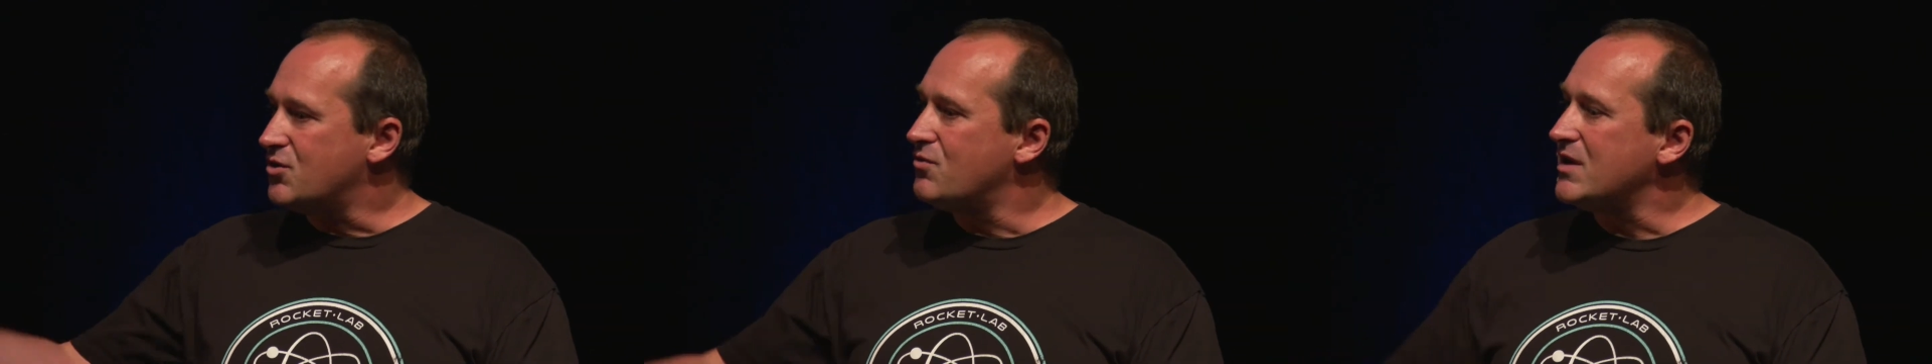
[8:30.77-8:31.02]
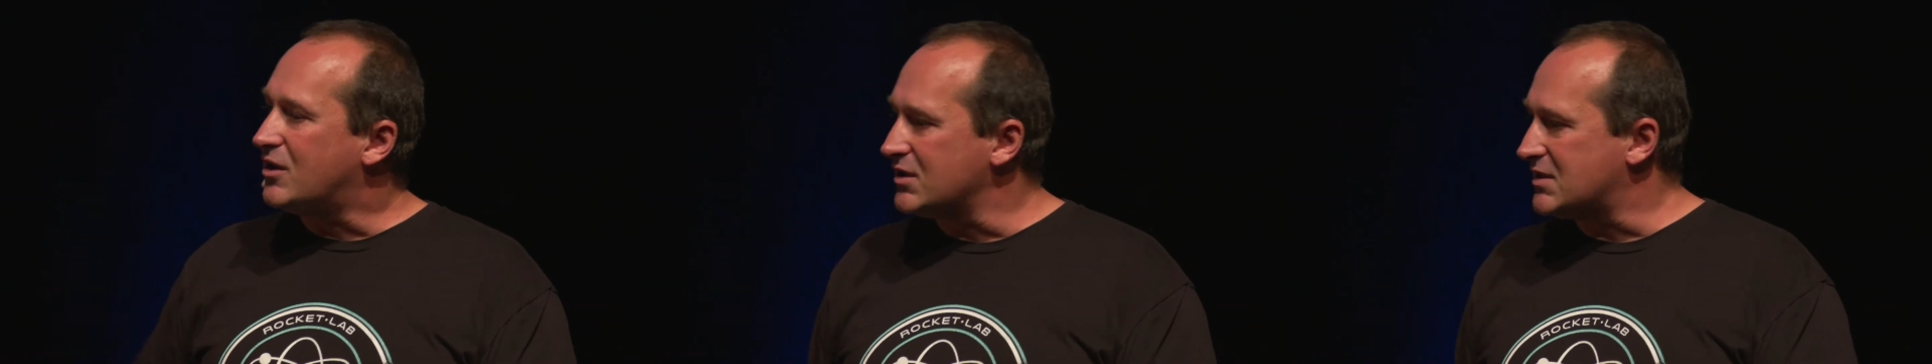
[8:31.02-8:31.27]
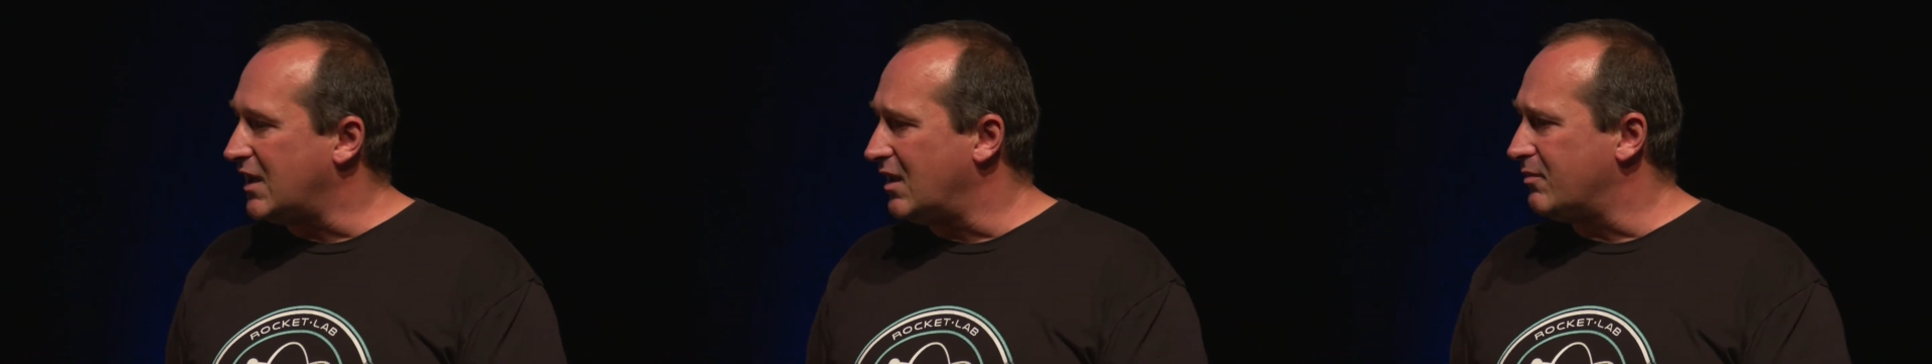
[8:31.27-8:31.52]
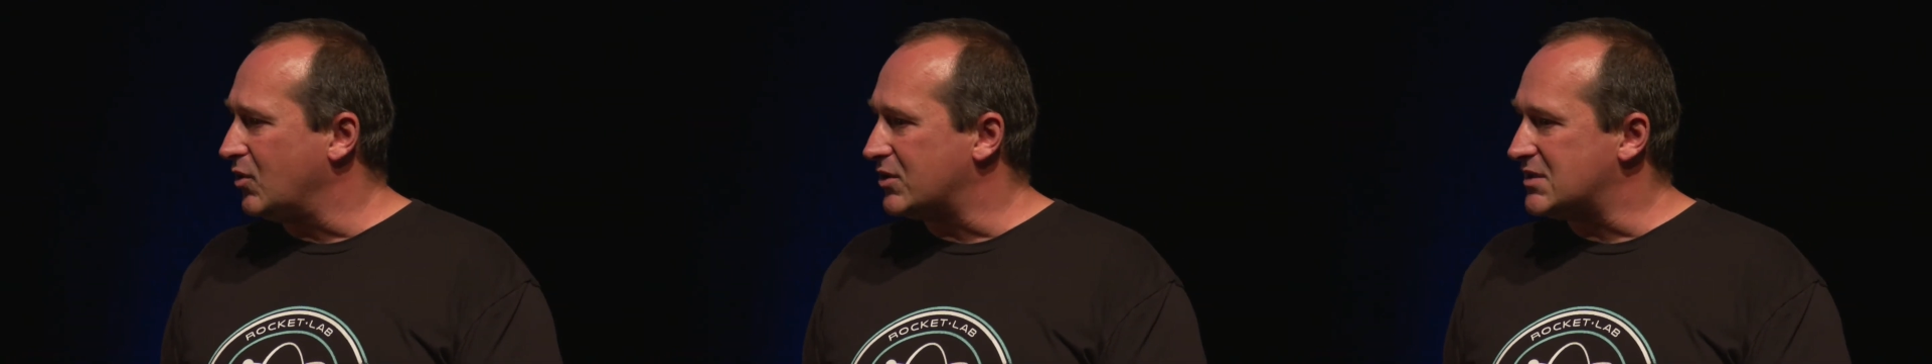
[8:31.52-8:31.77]
to
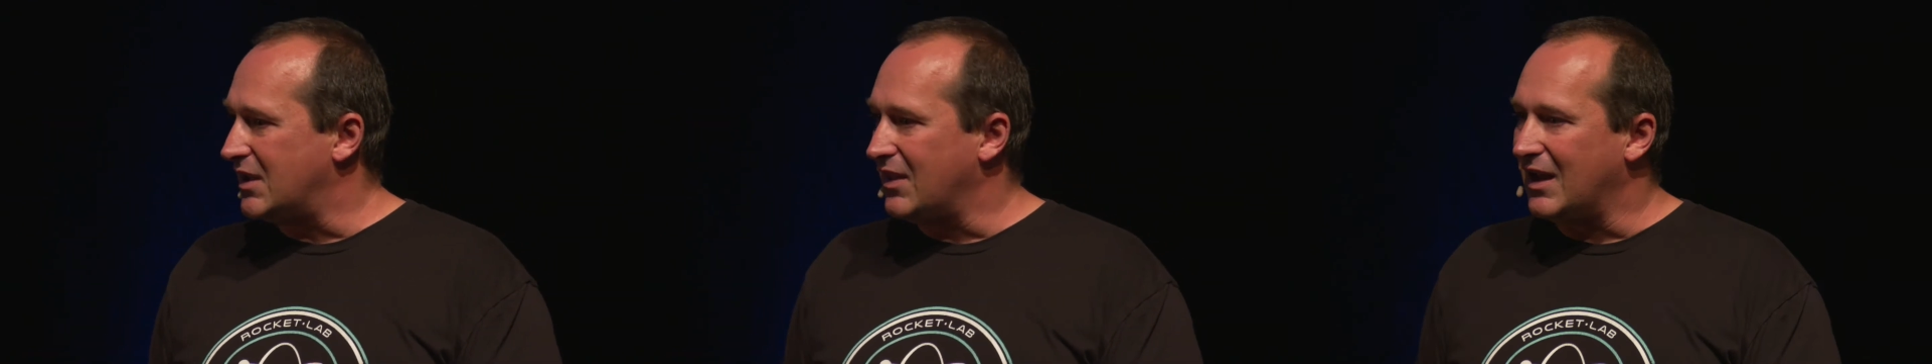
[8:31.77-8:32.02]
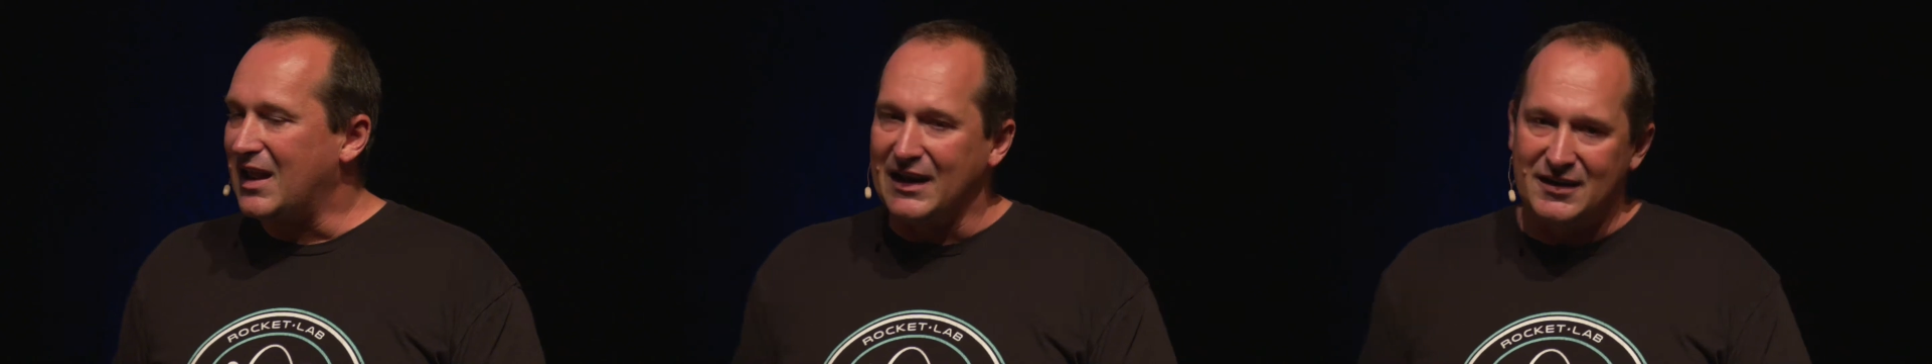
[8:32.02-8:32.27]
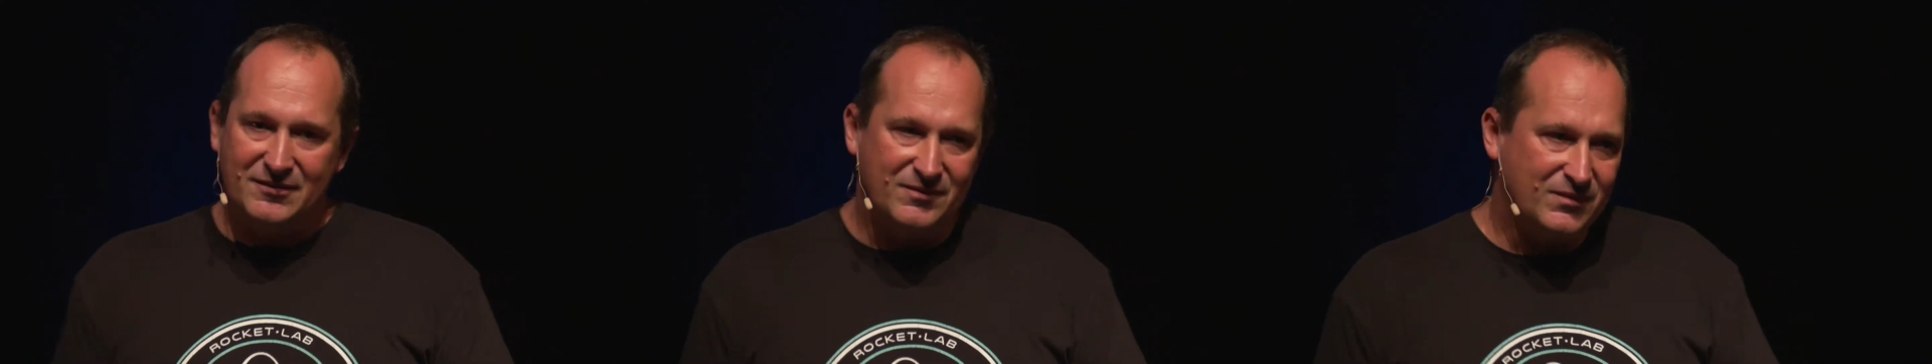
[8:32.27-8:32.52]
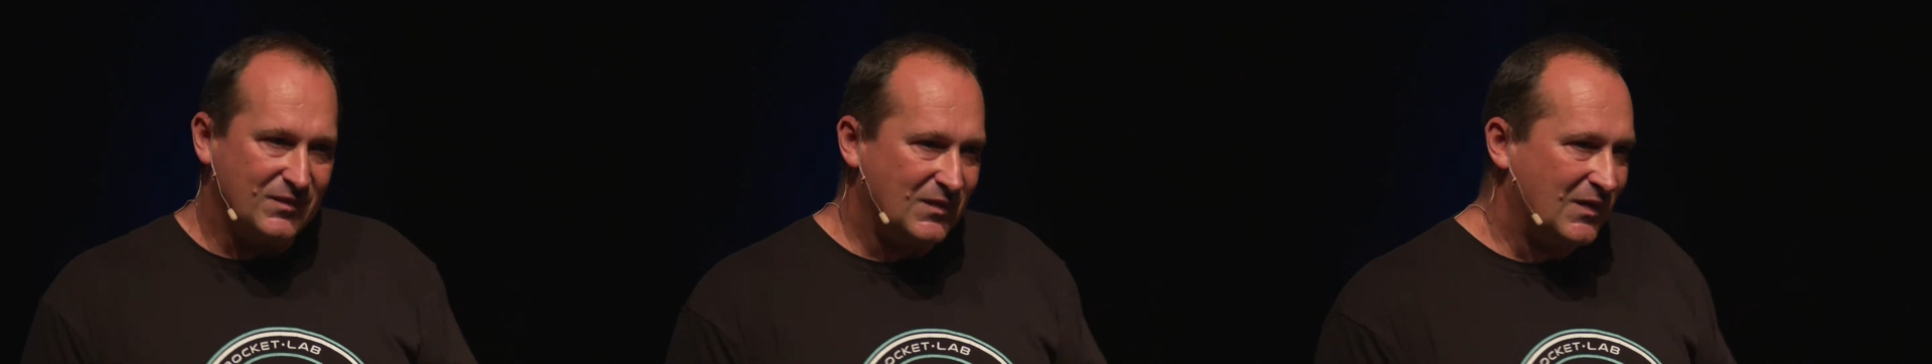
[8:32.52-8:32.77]
reconcile books and the like.
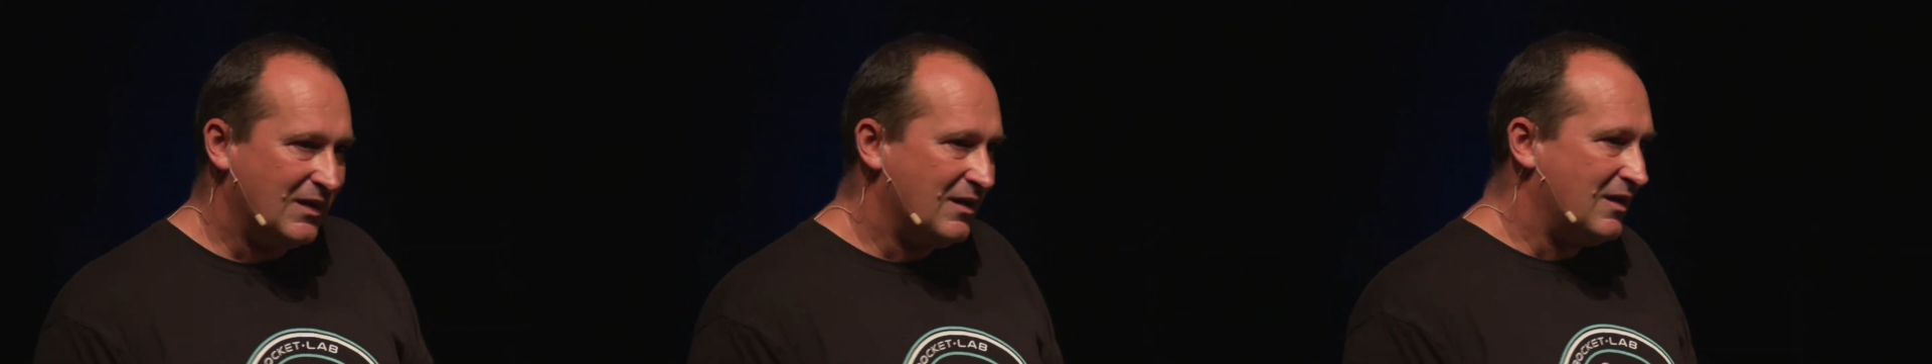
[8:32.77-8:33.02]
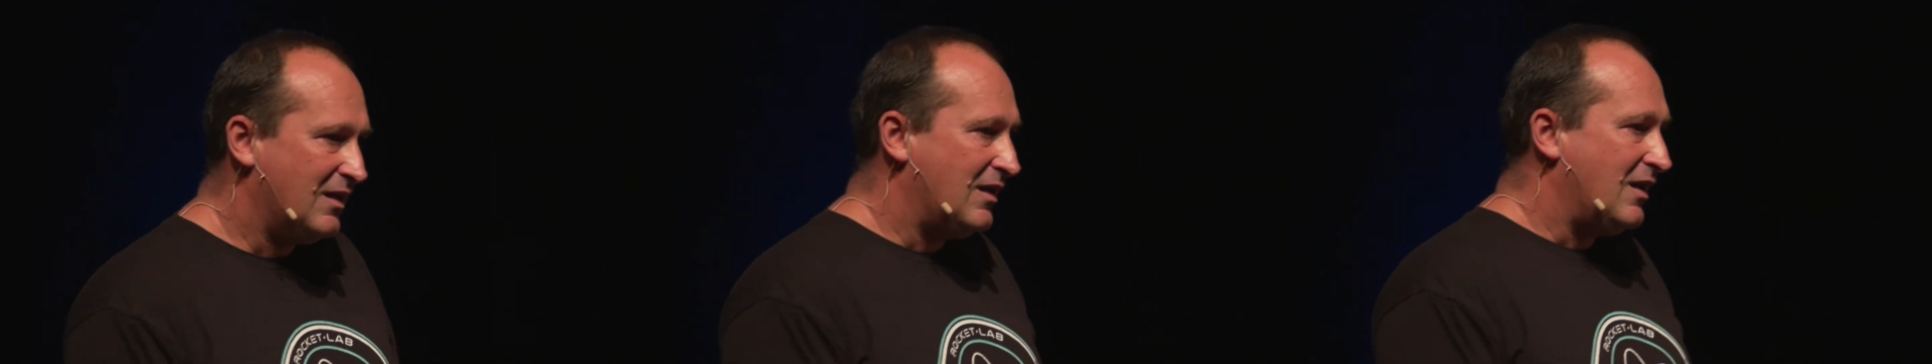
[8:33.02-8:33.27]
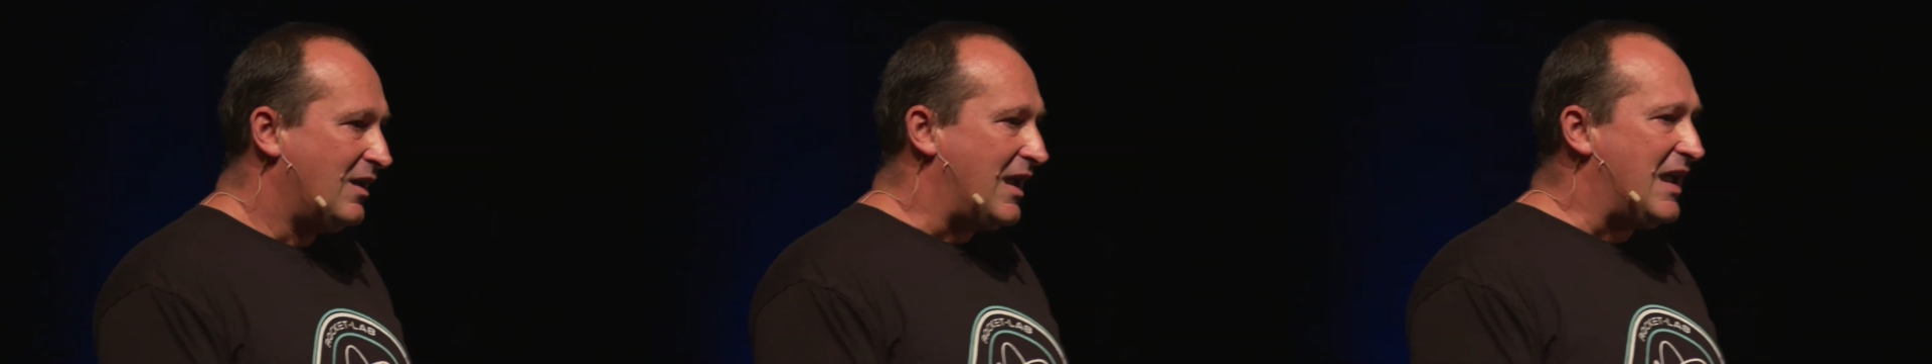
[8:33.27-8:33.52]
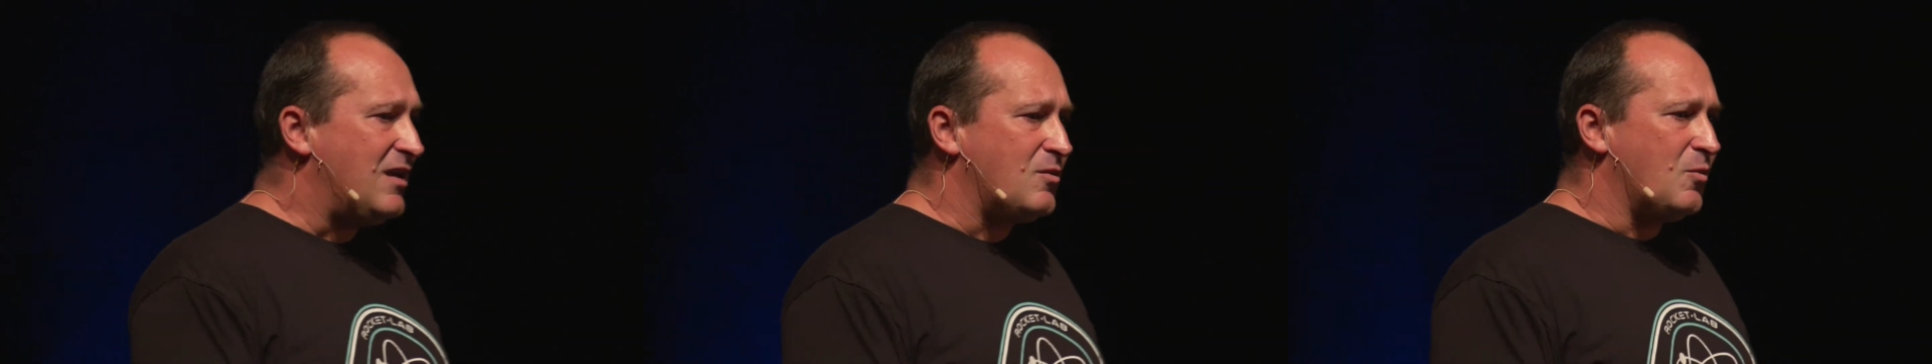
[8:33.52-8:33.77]

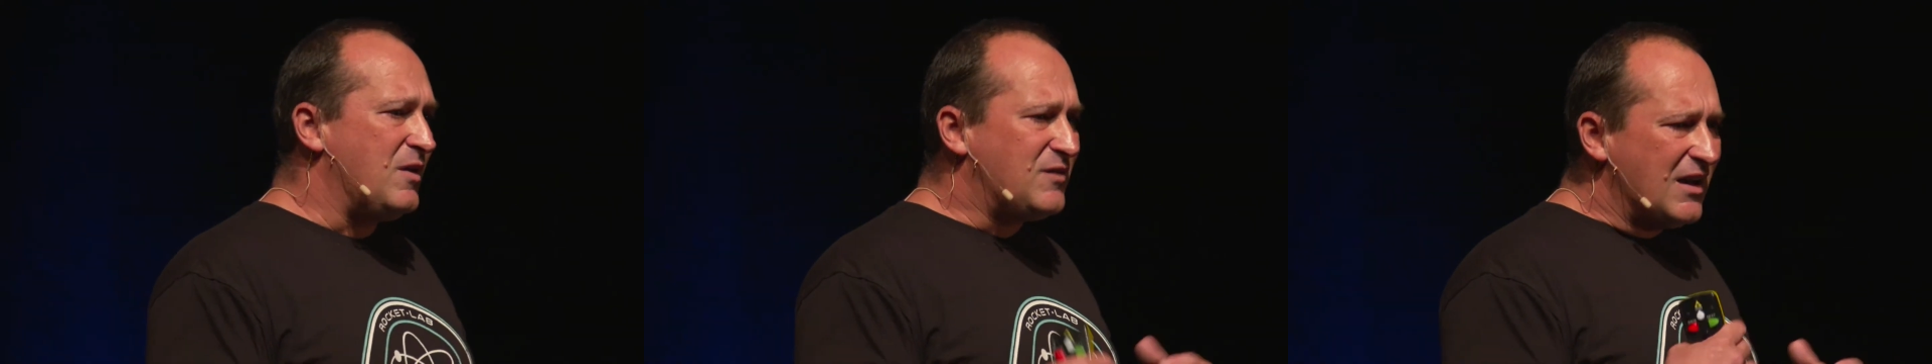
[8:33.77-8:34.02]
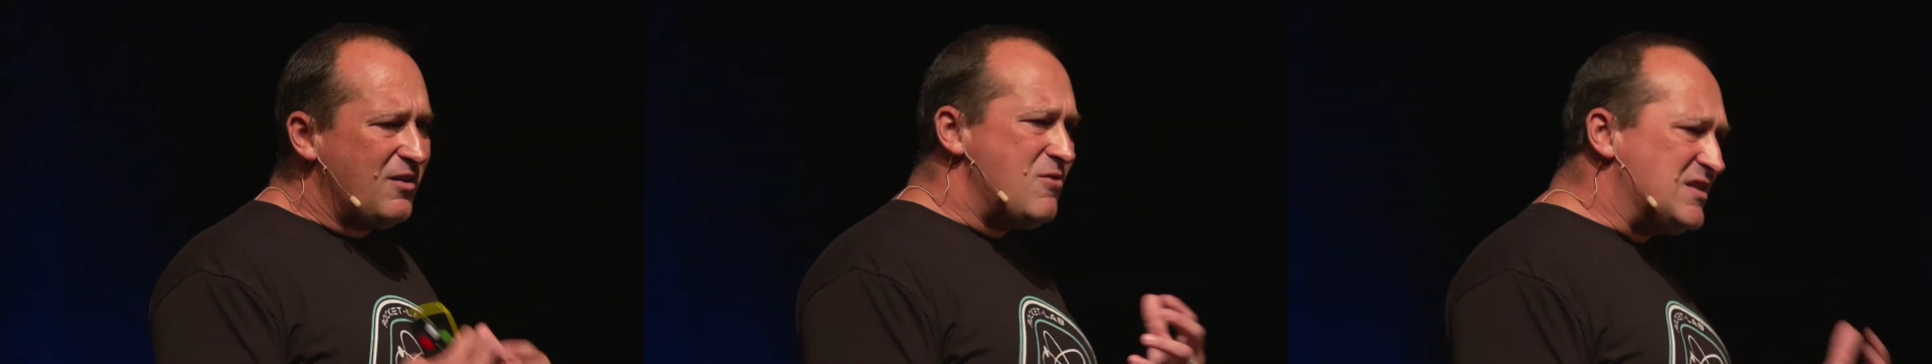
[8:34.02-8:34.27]
And we've done